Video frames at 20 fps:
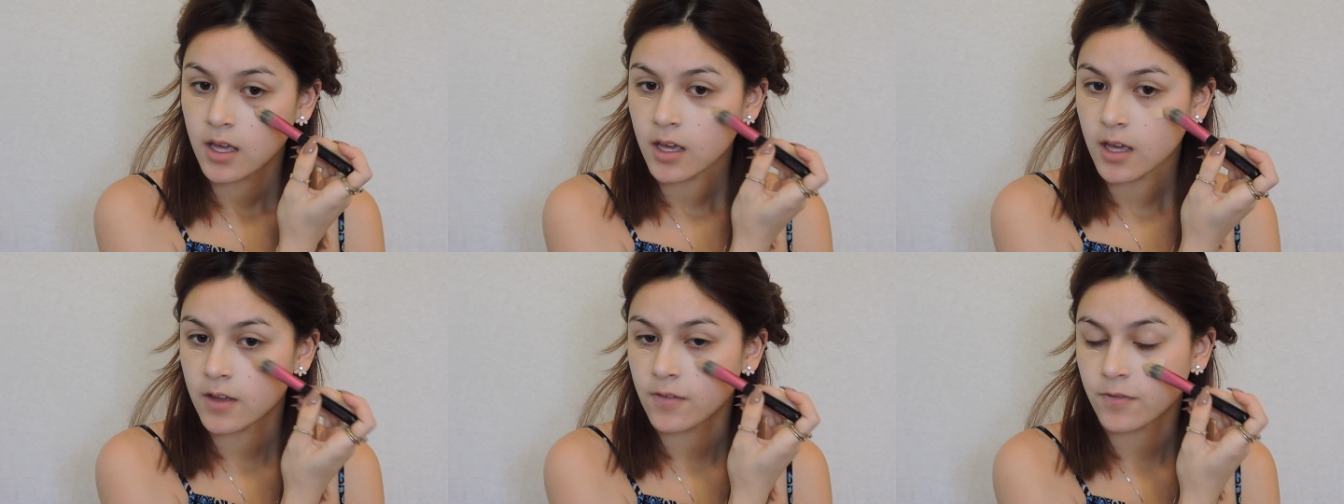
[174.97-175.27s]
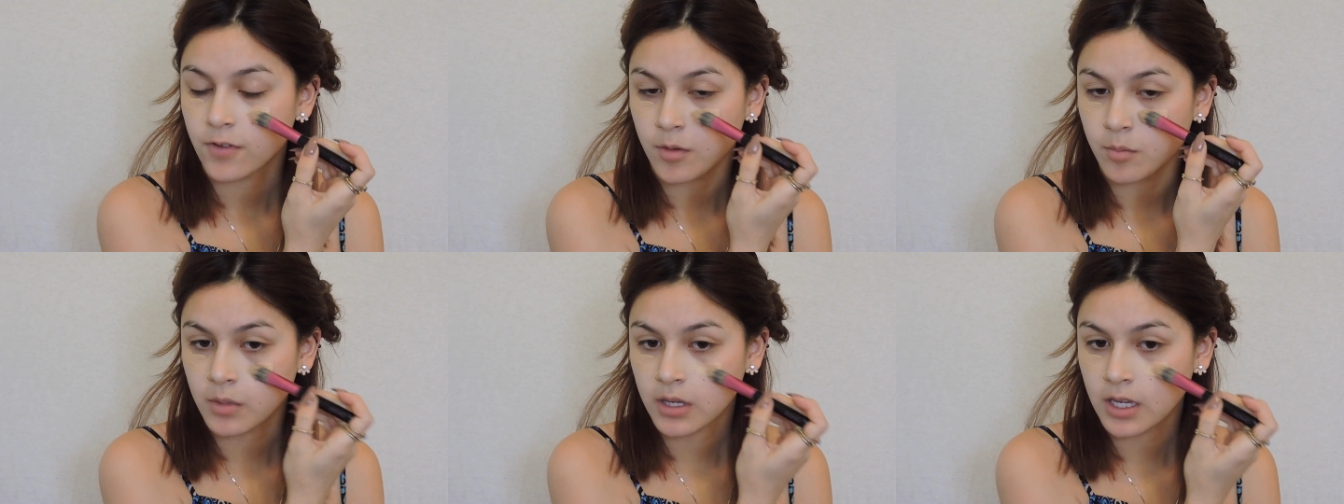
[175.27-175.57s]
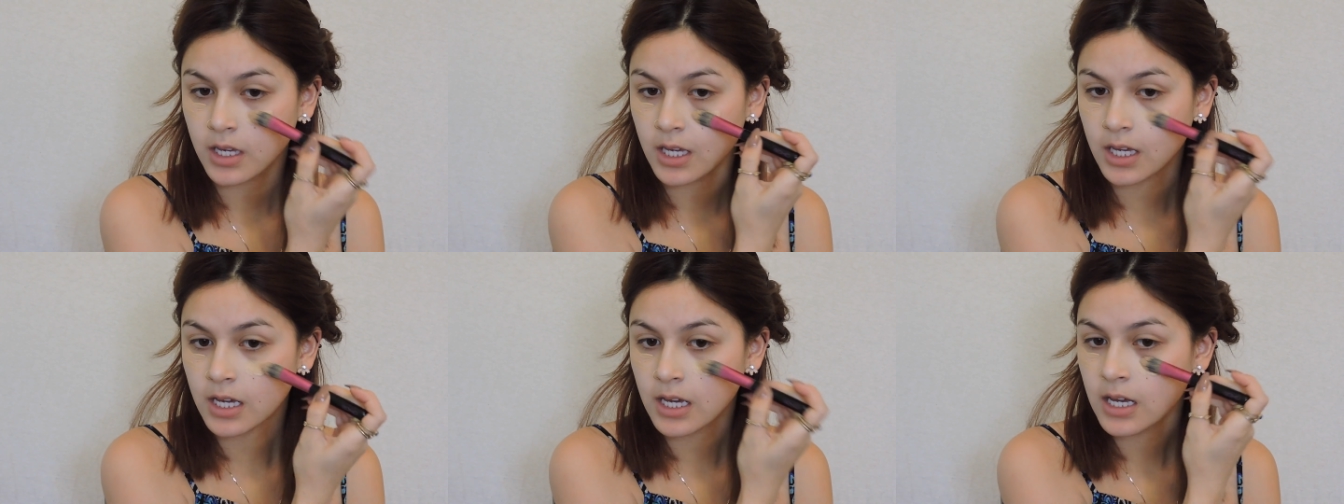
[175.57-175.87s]
And for
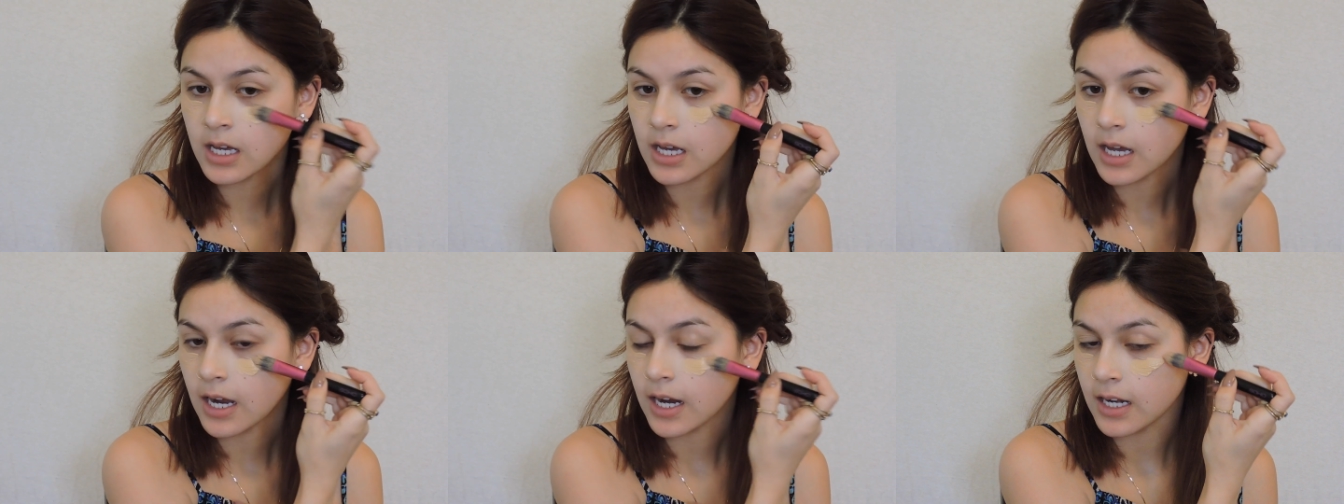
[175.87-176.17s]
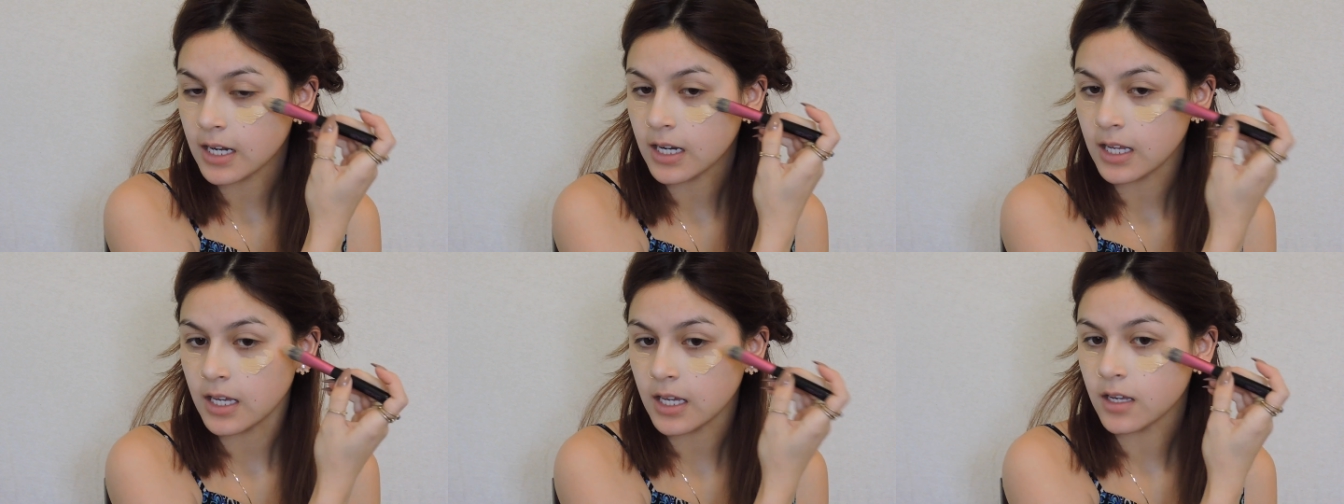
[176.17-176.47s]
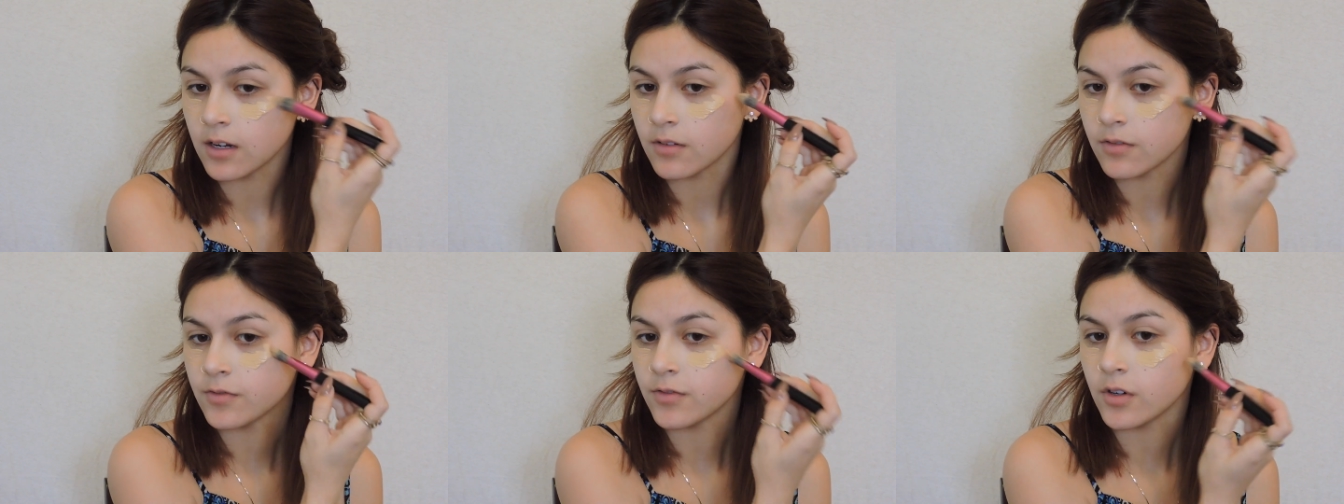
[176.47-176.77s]
me, I
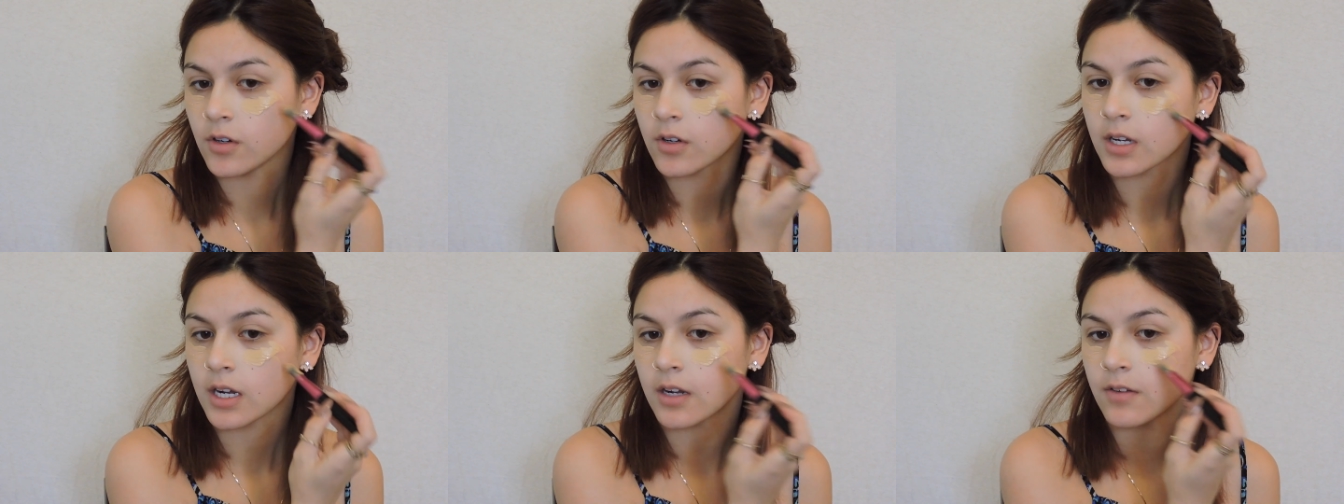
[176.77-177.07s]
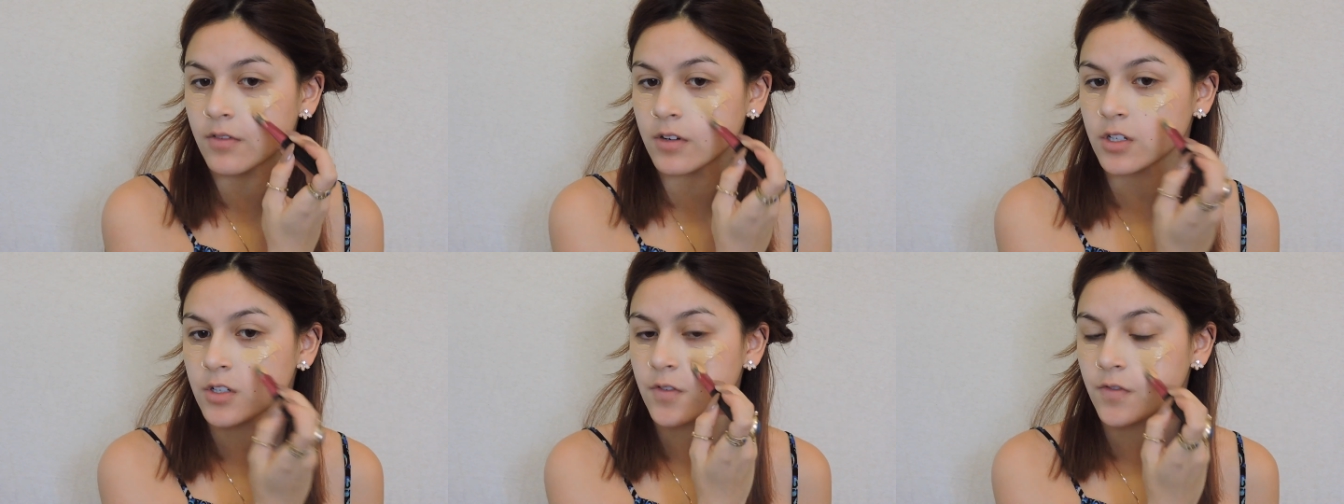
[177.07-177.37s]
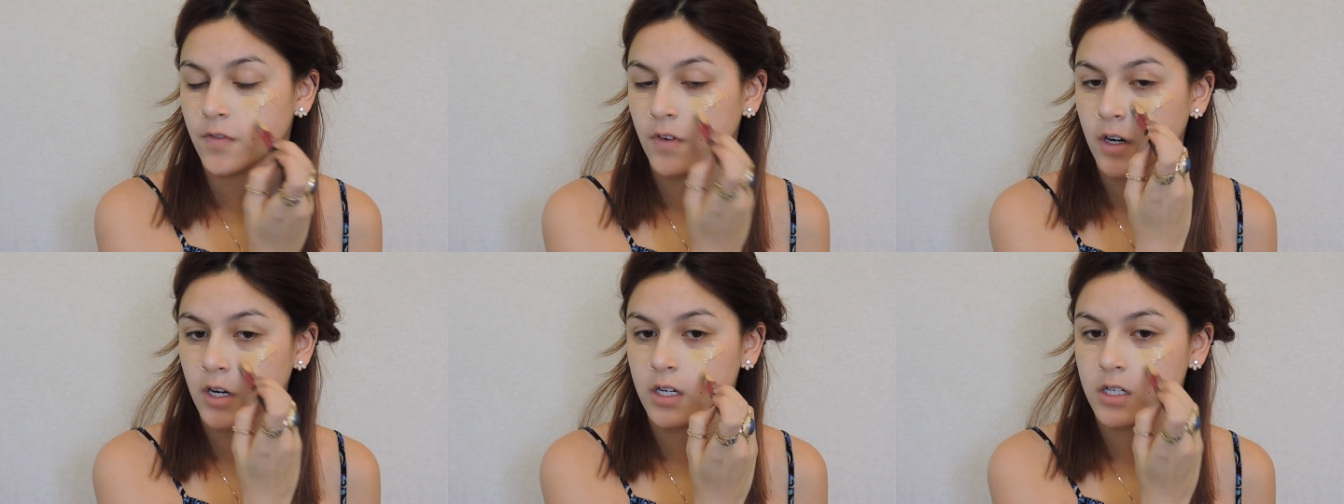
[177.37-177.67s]
need full coverage
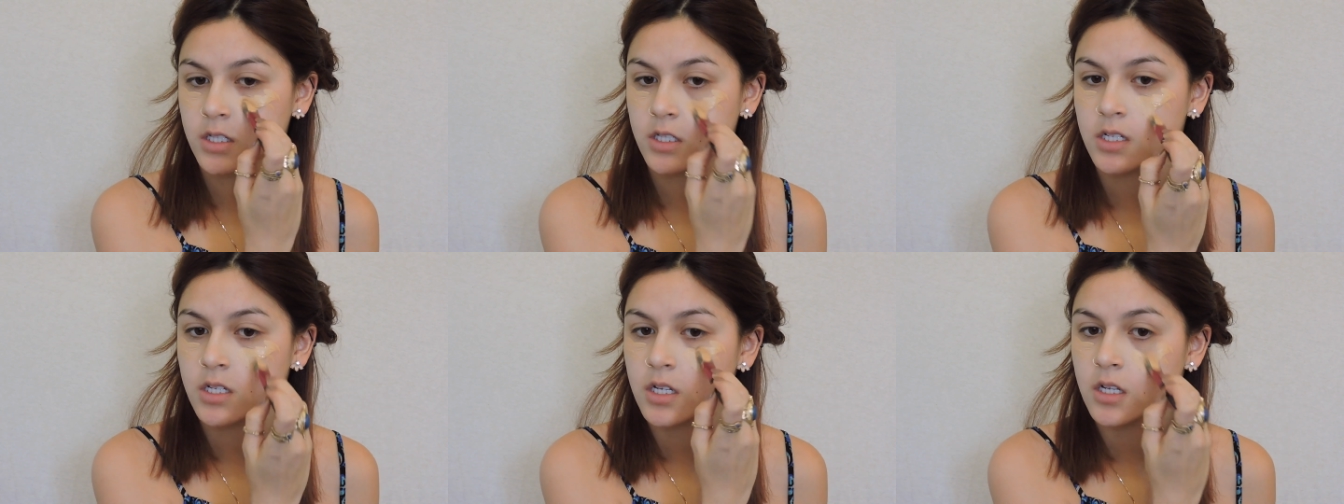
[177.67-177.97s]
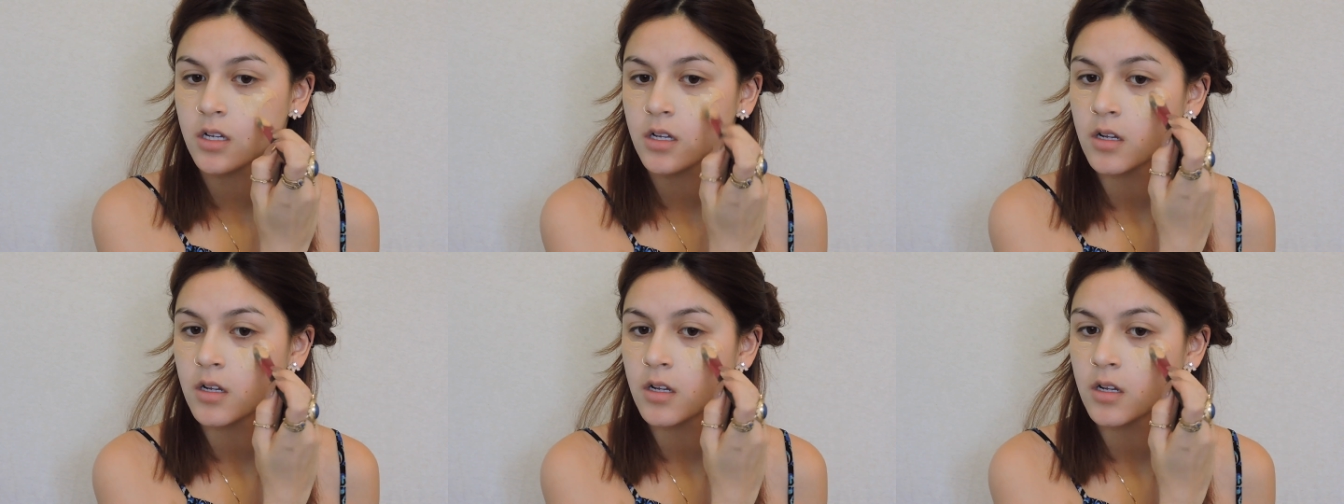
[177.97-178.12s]
first.